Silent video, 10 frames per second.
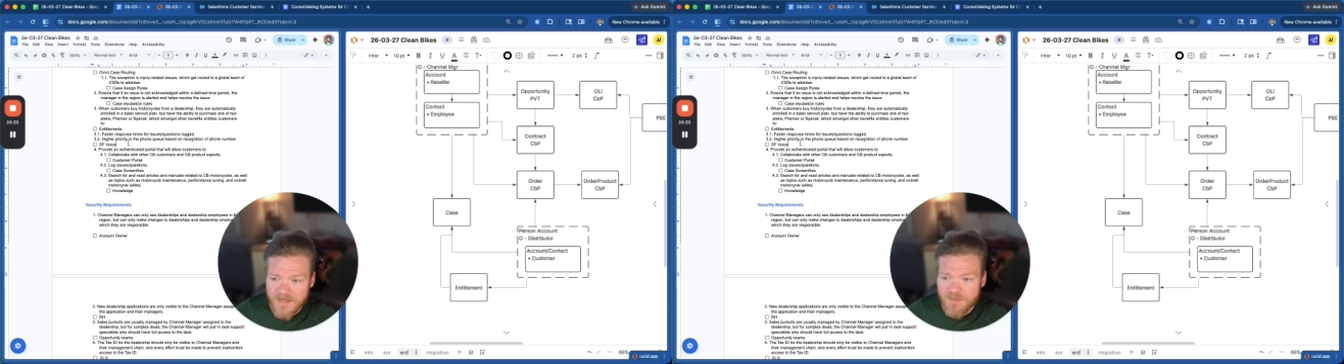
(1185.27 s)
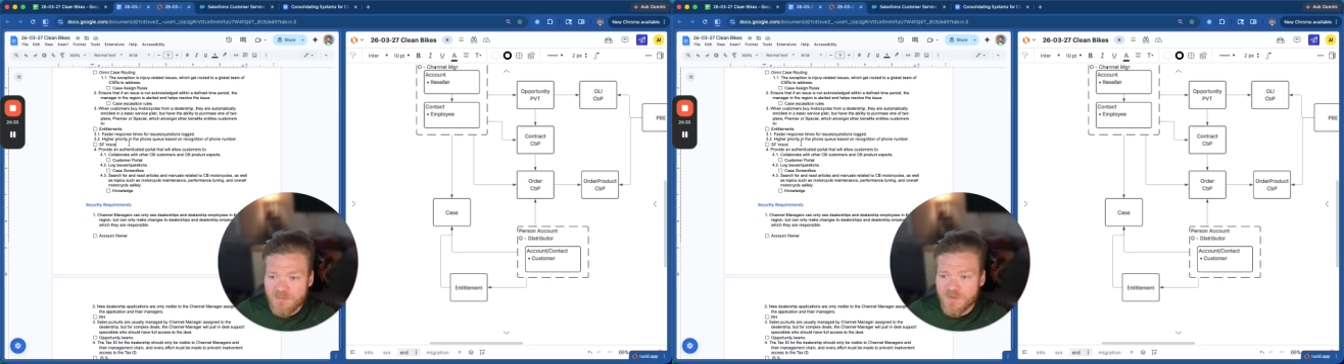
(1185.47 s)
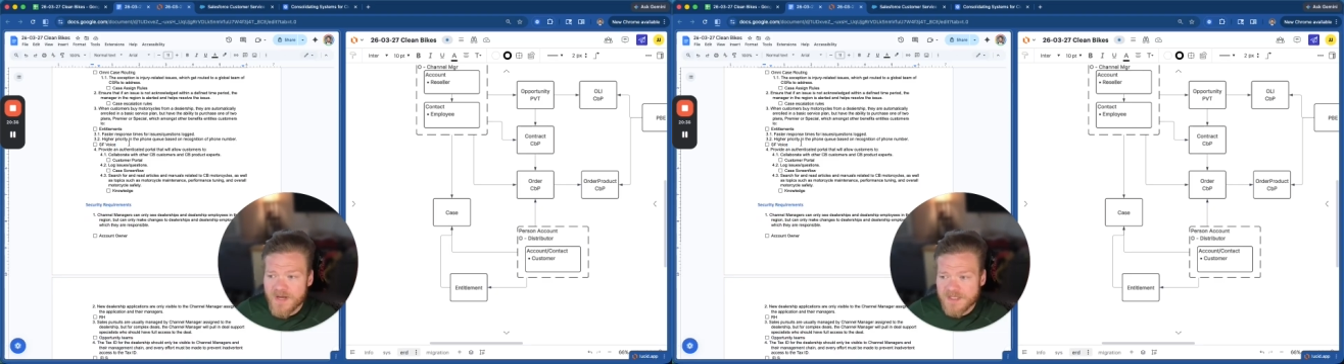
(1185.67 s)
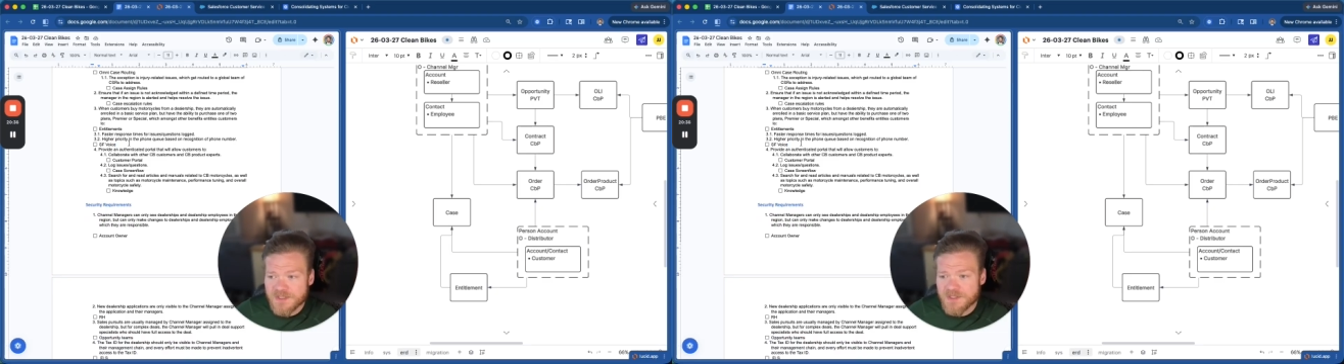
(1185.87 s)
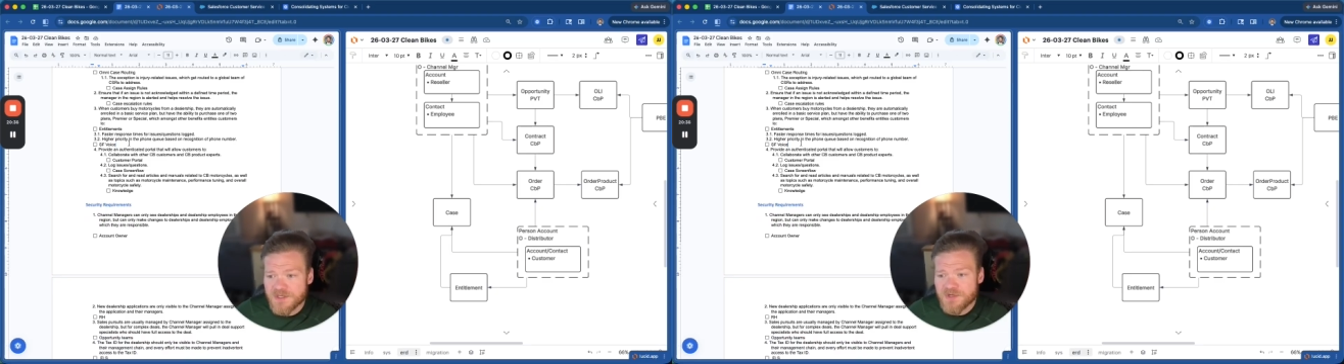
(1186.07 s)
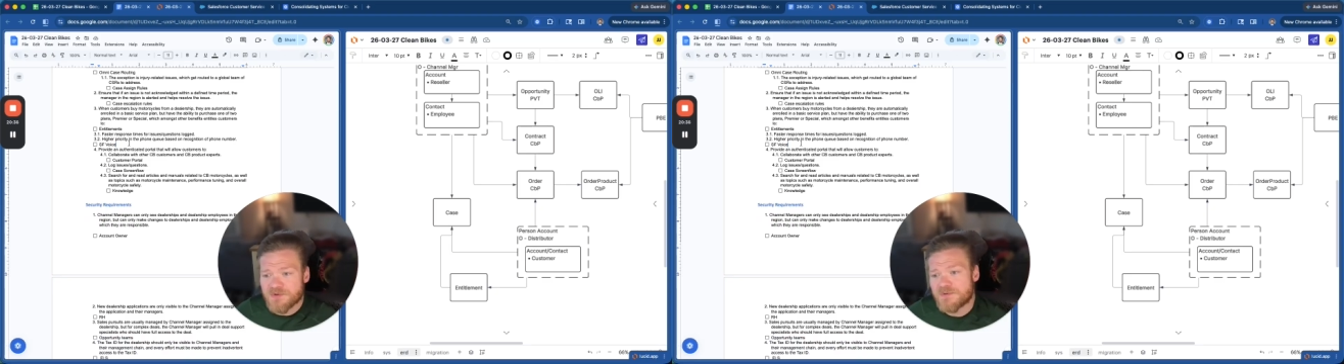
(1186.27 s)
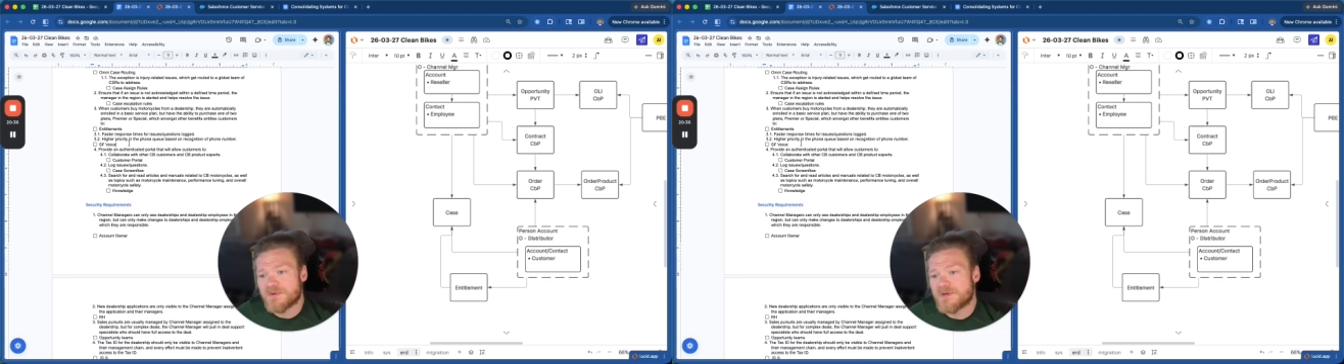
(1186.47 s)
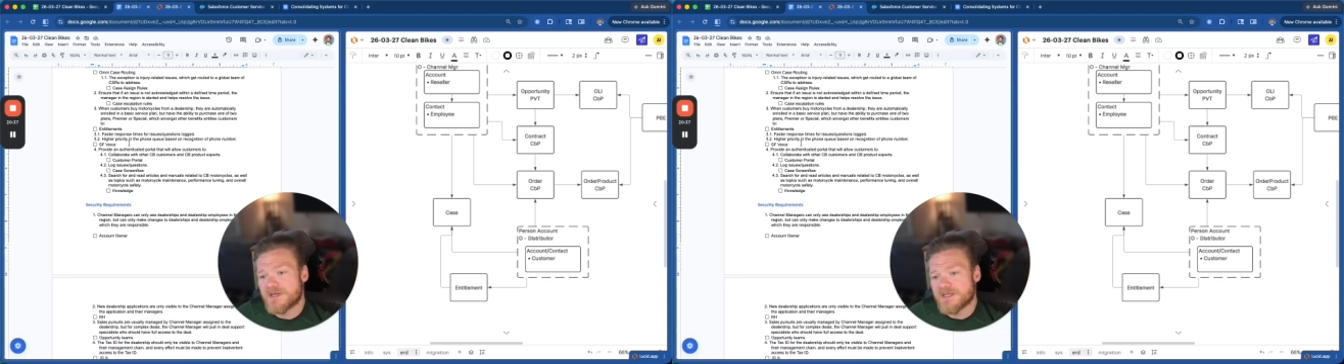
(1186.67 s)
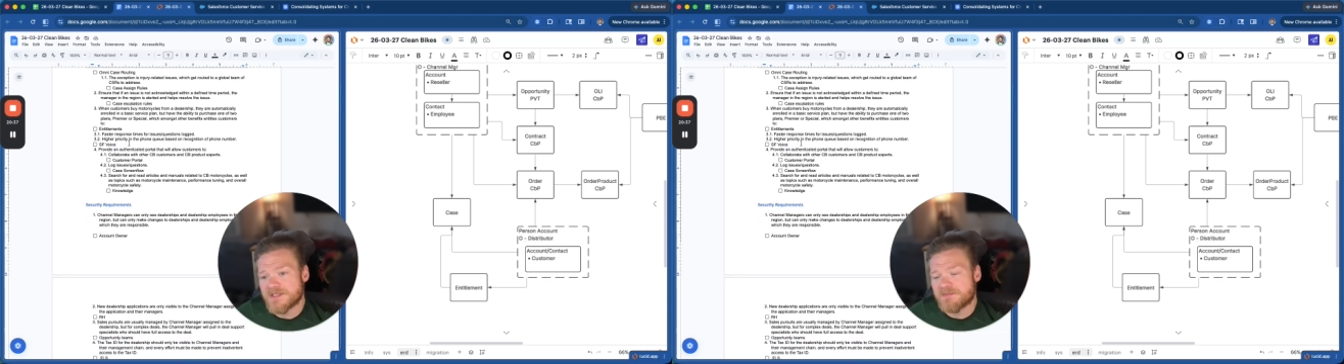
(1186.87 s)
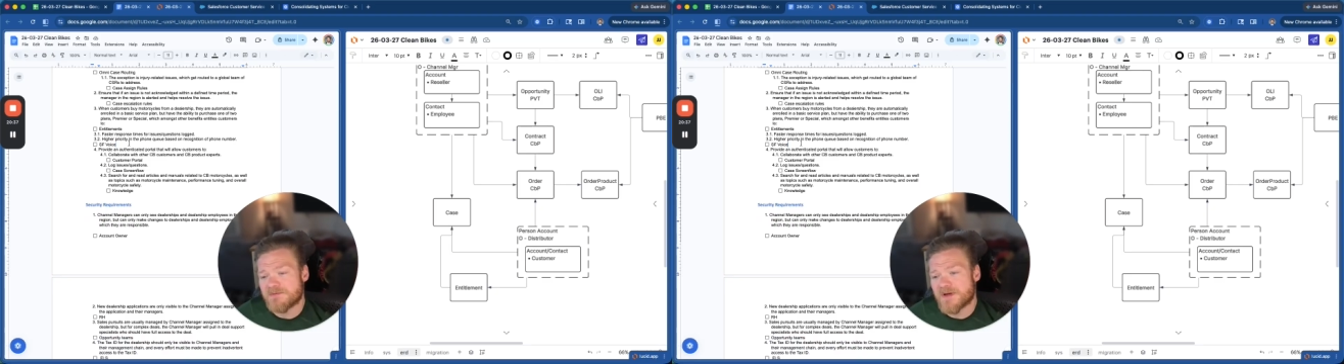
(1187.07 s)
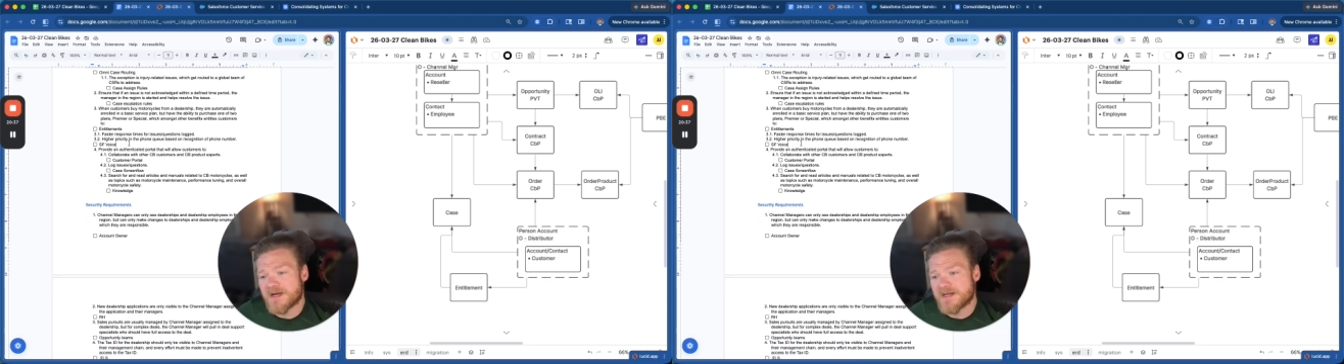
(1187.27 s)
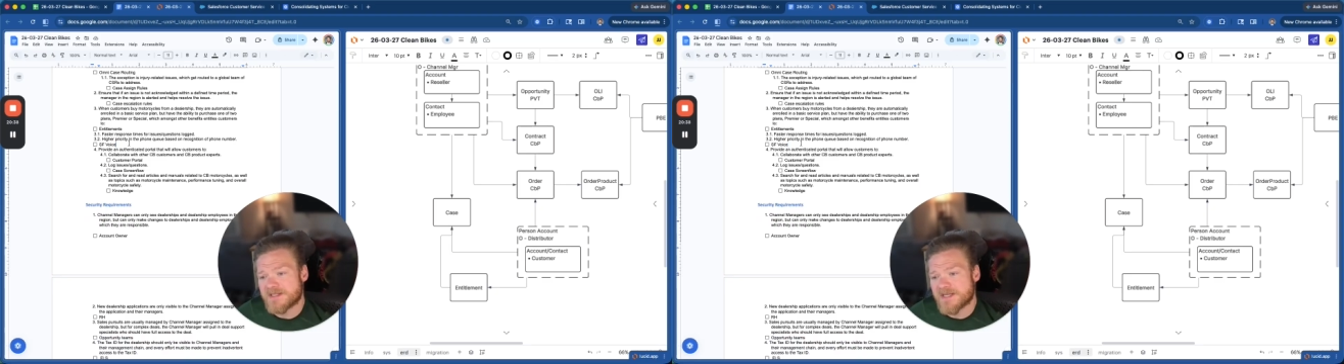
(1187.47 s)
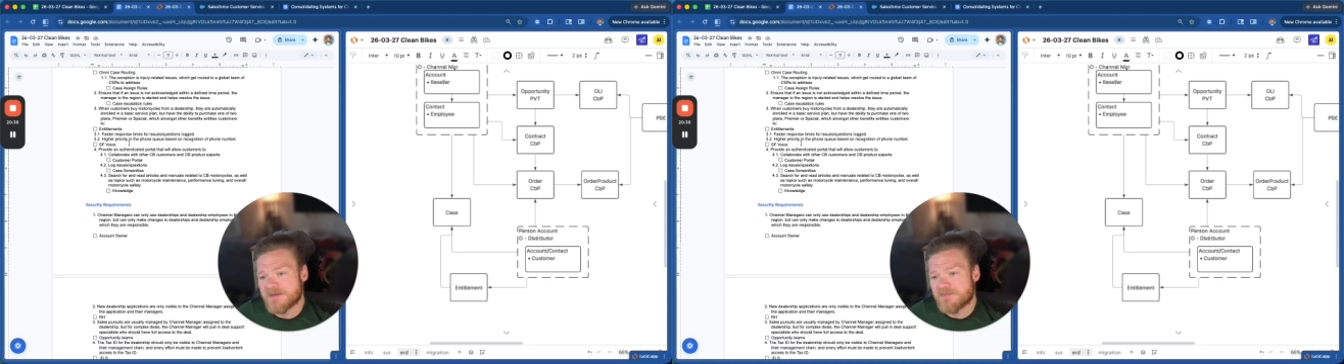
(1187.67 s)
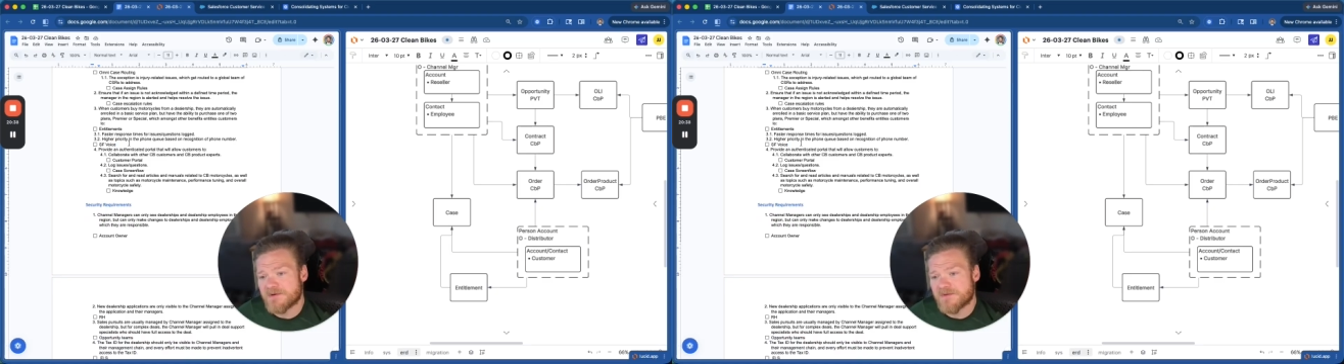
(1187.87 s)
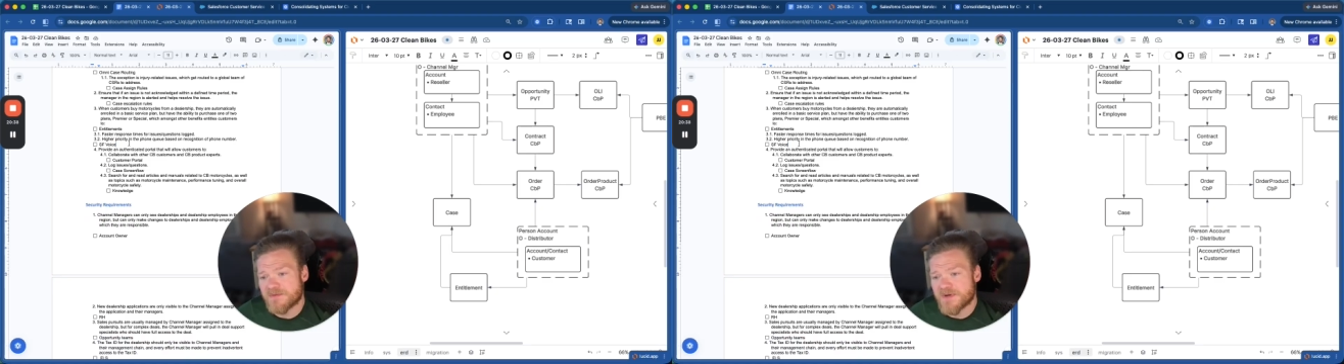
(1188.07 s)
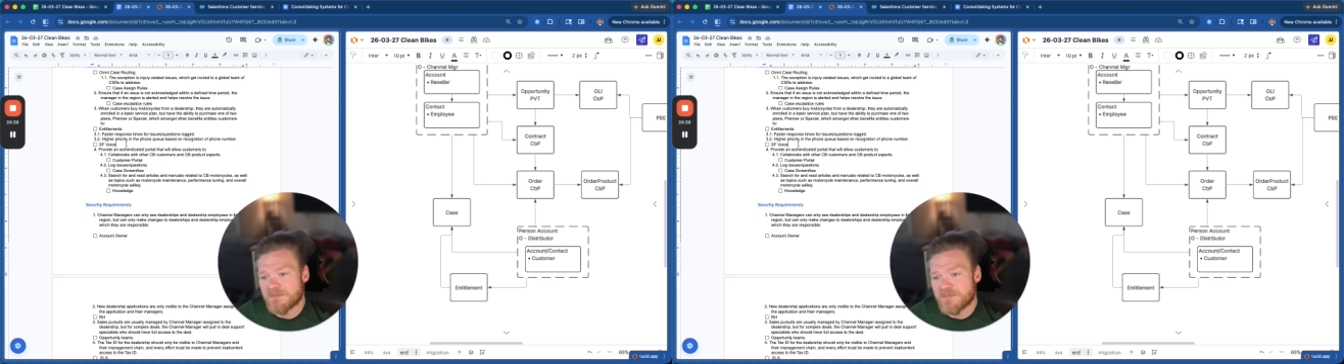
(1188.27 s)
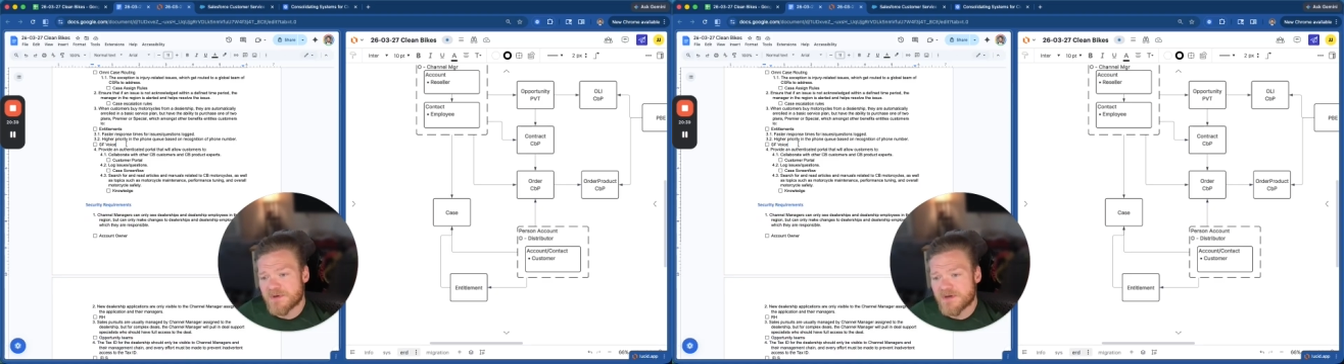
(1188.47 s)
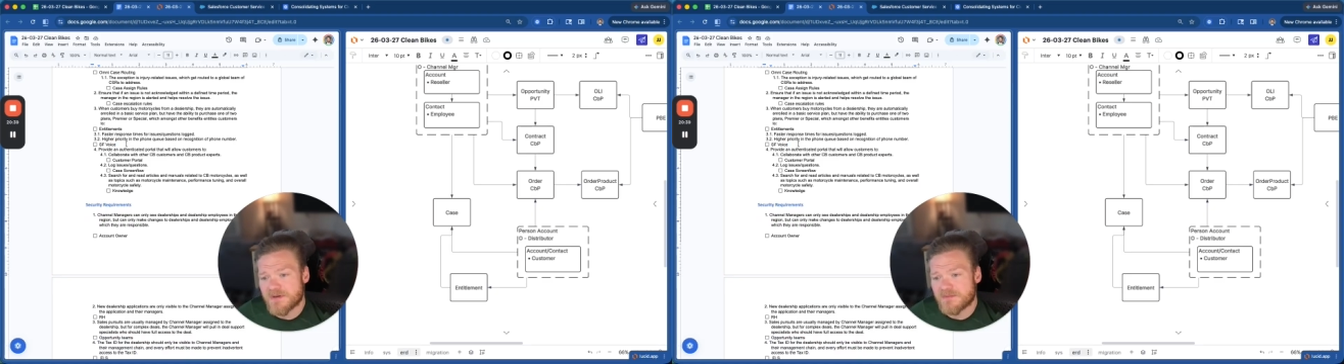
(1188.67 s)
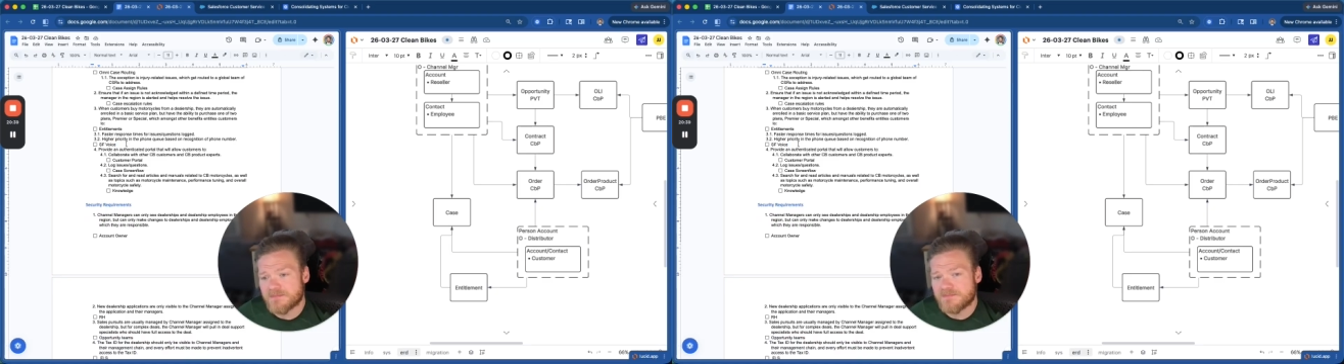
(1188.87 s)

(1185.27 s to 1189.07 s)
And what we'll actually do is provide a separate phone number